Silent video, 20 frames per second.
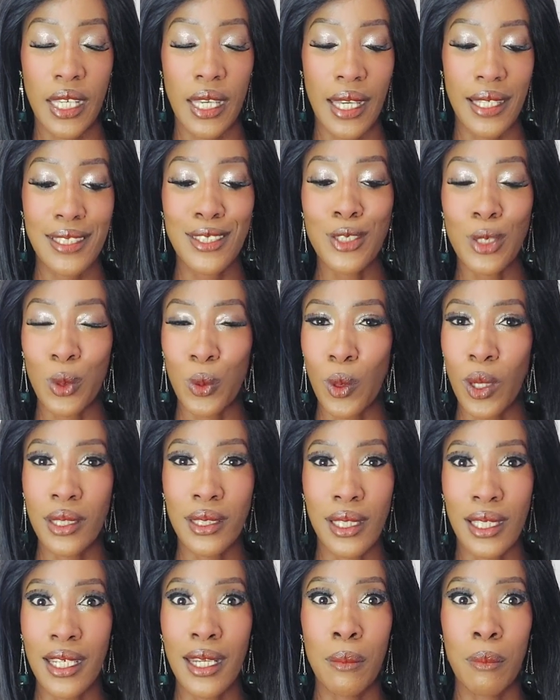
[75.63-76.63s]
It's
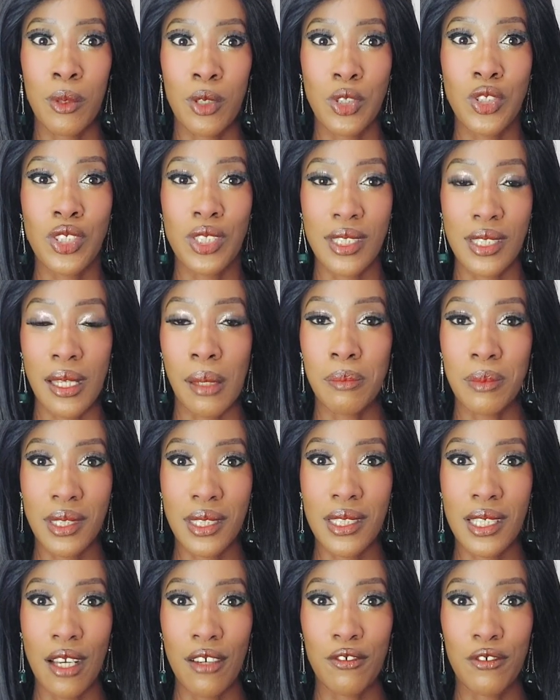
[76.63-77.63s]
awkward that I bought some
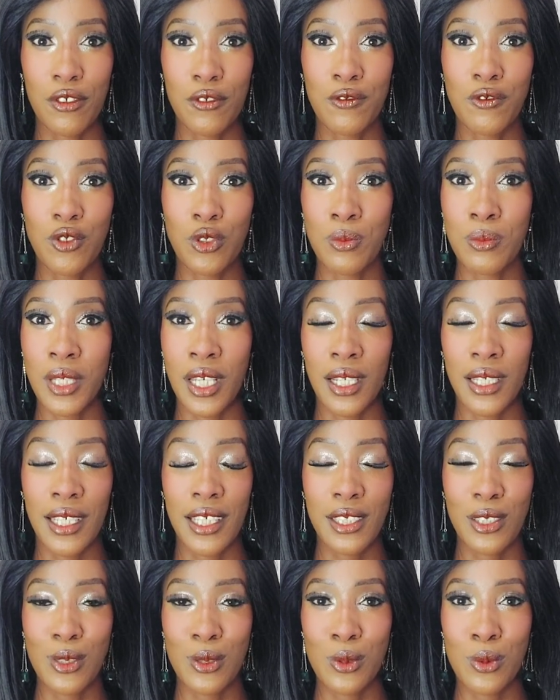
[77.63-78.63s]
stuff off Jumia,
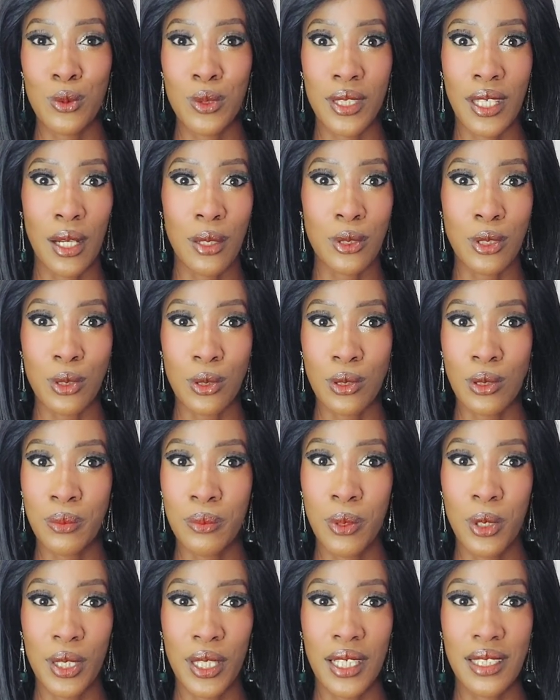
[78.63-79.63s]
like to do with
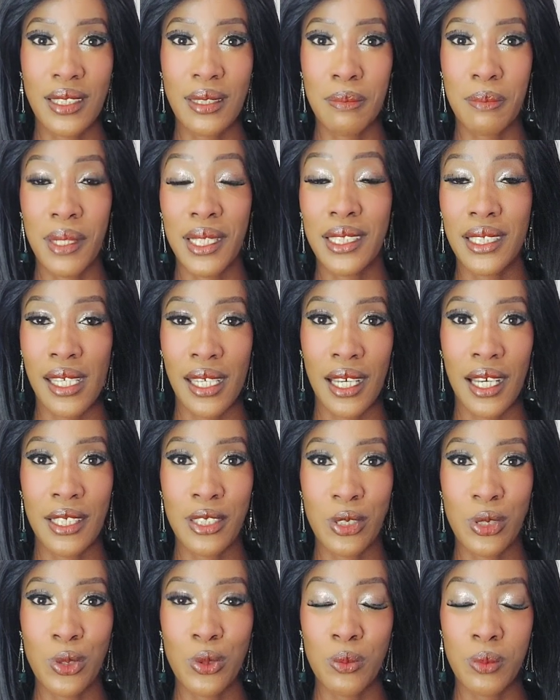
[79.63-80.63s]
household products, but I
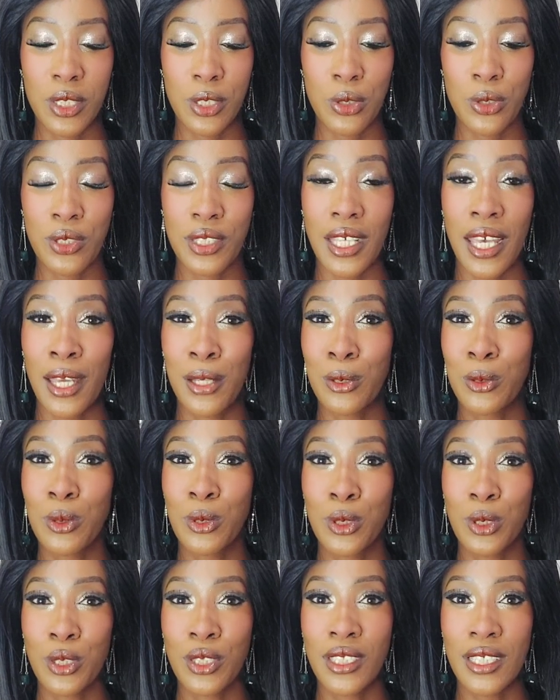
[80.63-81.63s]
had to because I
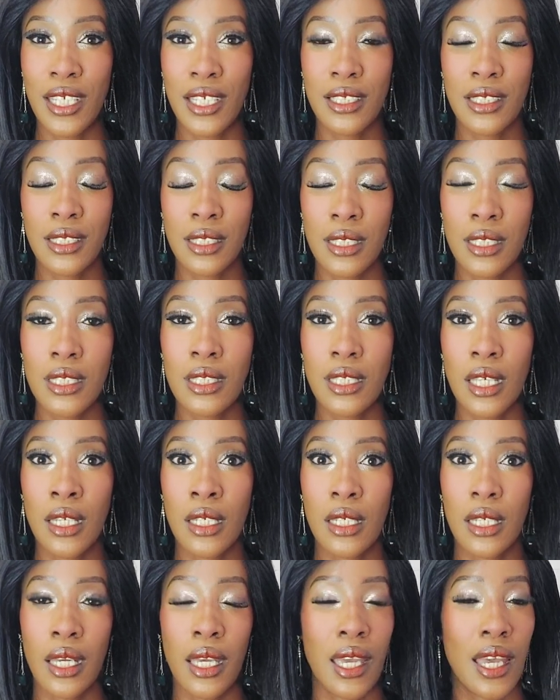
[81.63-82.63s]
could not get this,
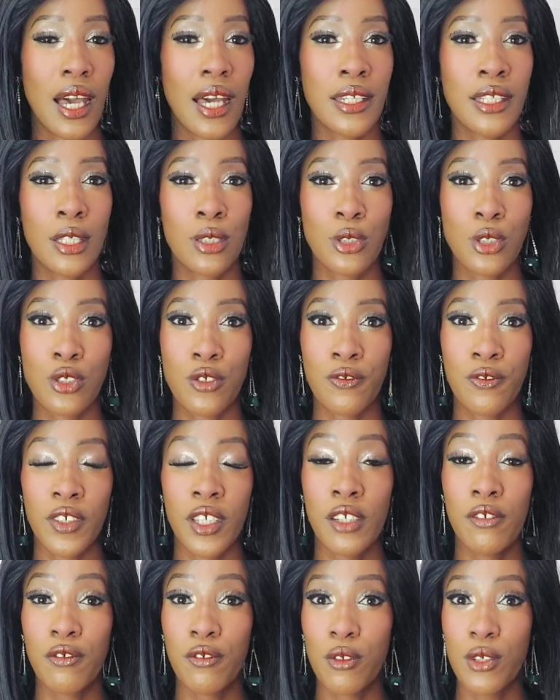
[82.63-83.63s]
and I had a lot
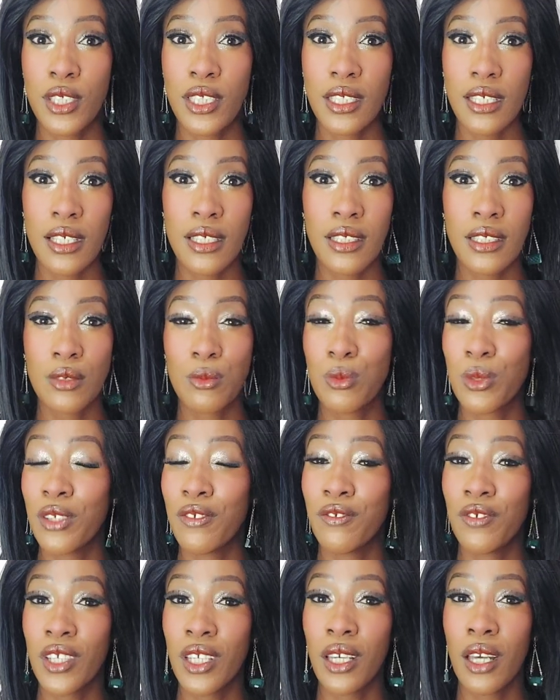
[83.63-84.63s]
of influencers
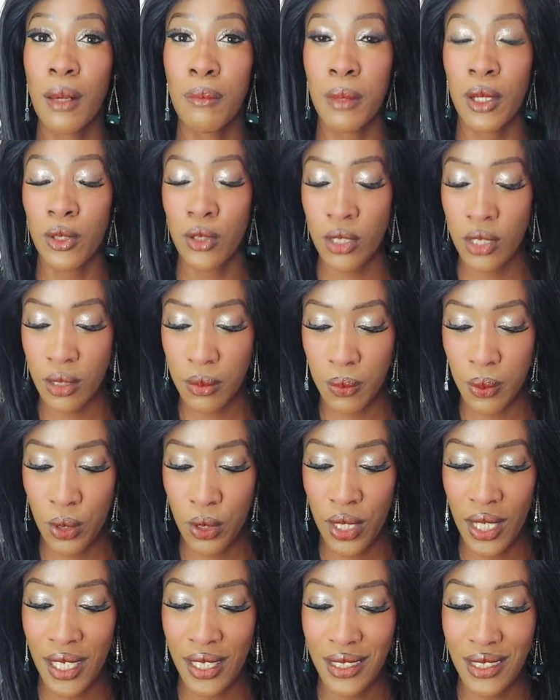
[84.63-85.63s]
raving about this
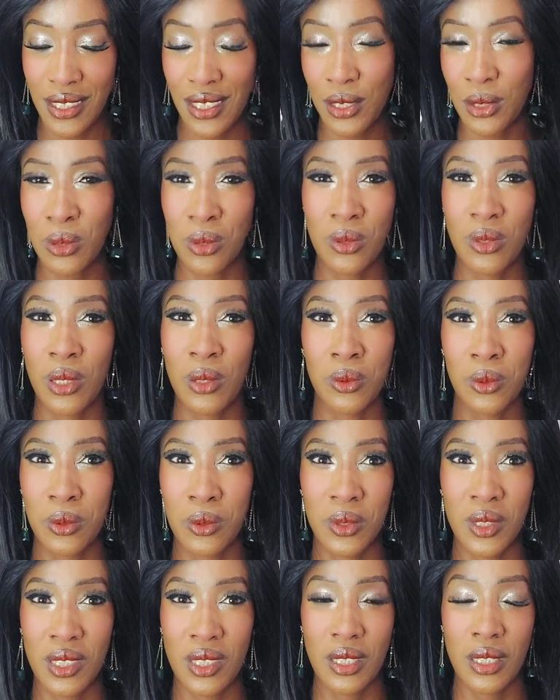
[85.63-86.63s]
product. I don't know how
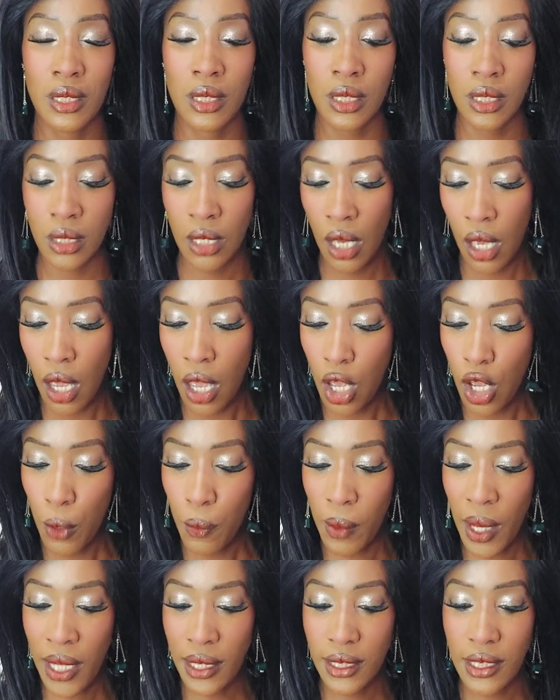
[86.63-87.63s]
good it is,
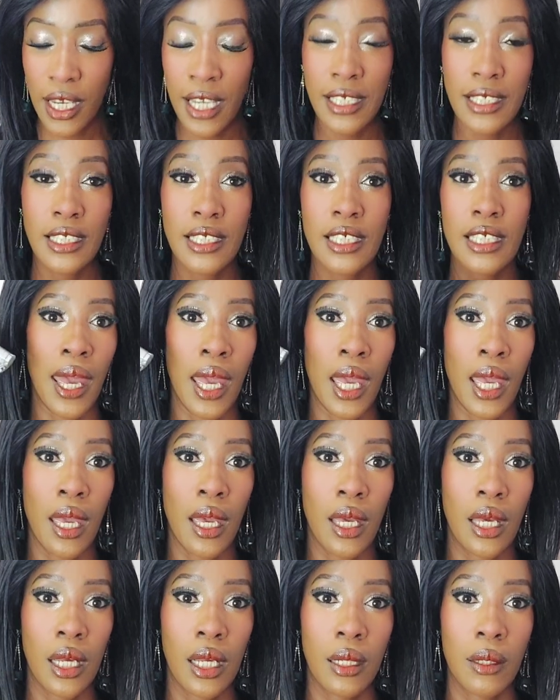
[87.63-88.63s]
but I need
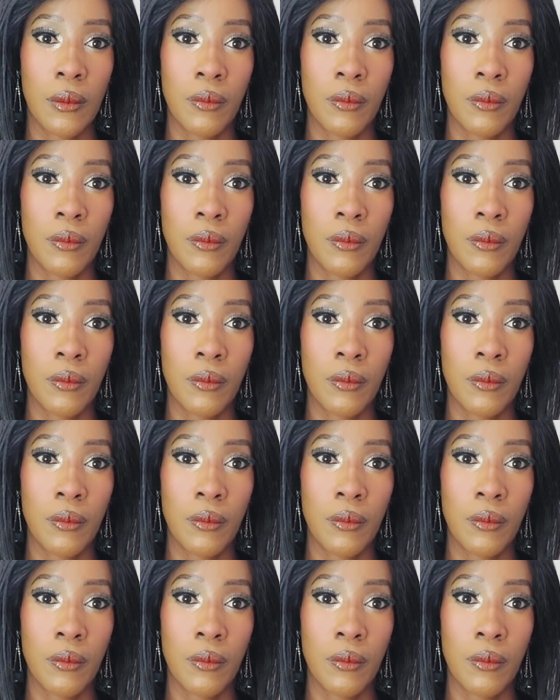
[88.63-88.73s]
my